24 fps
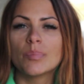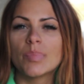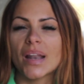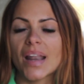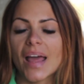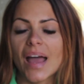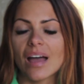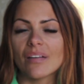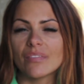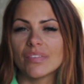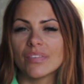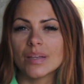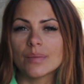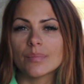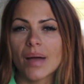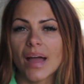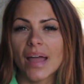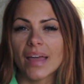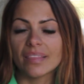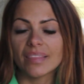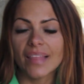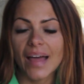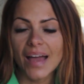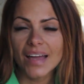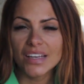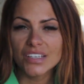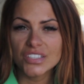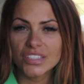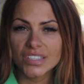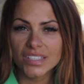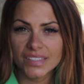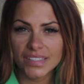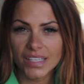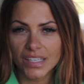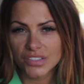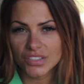but having my lash
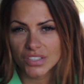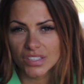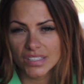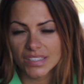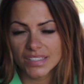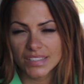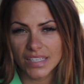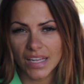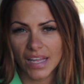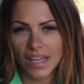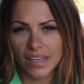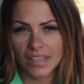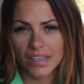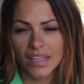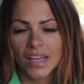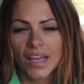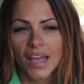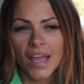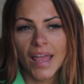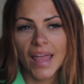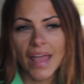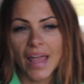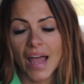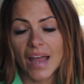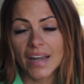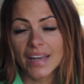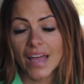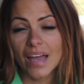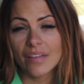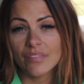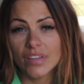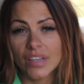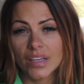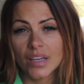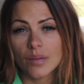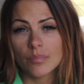extensions done and
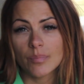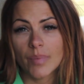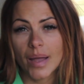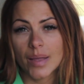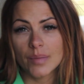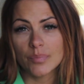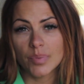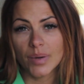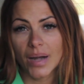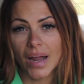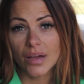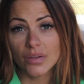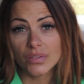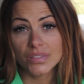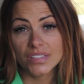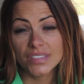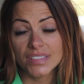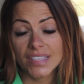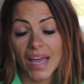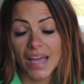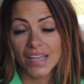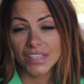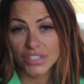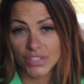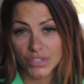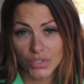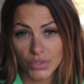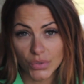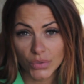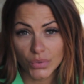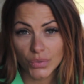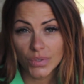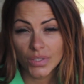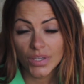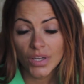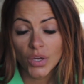having my brows
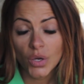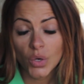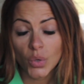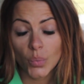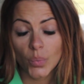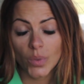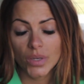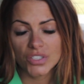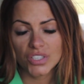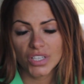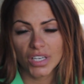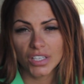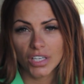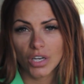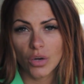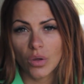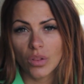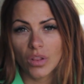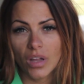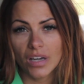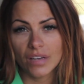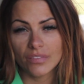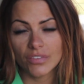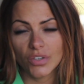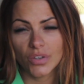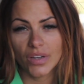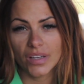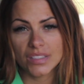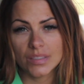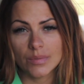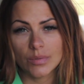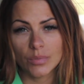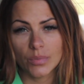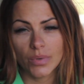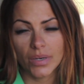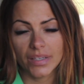tattooed, which I know a lot of you guys
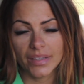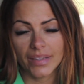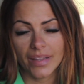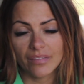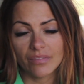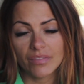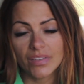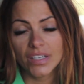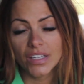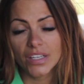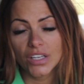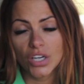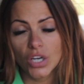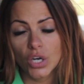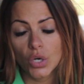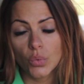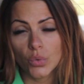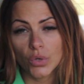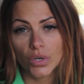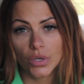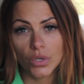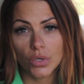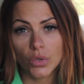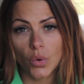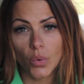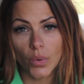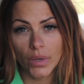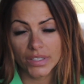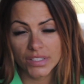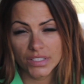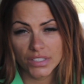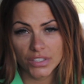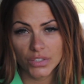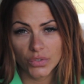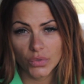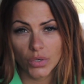have been wanting that video, we're going
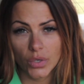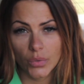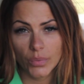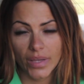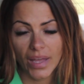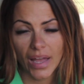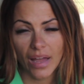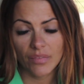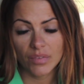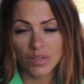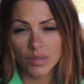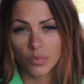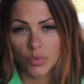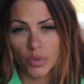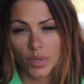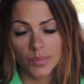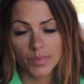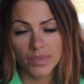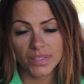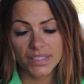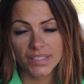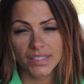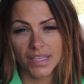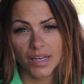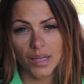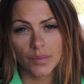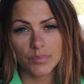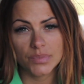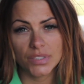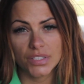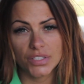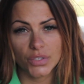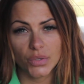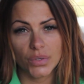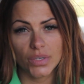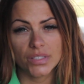to do it. We have an appointment set up
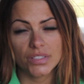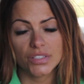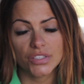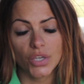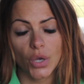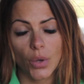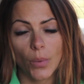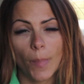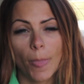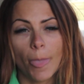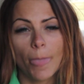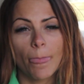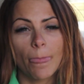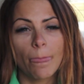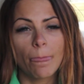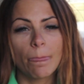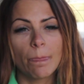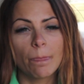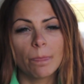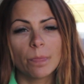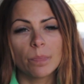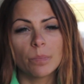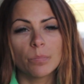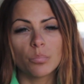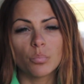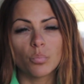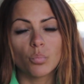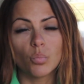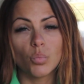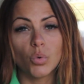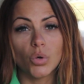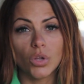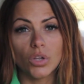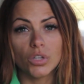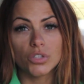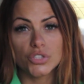to do it. So
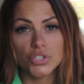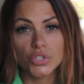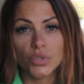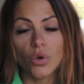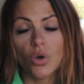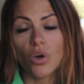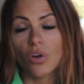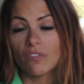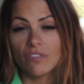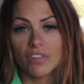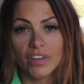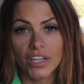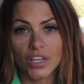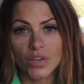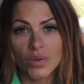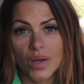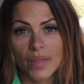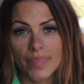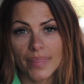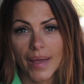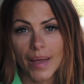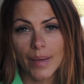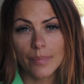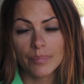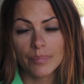we'll do a whole video on that,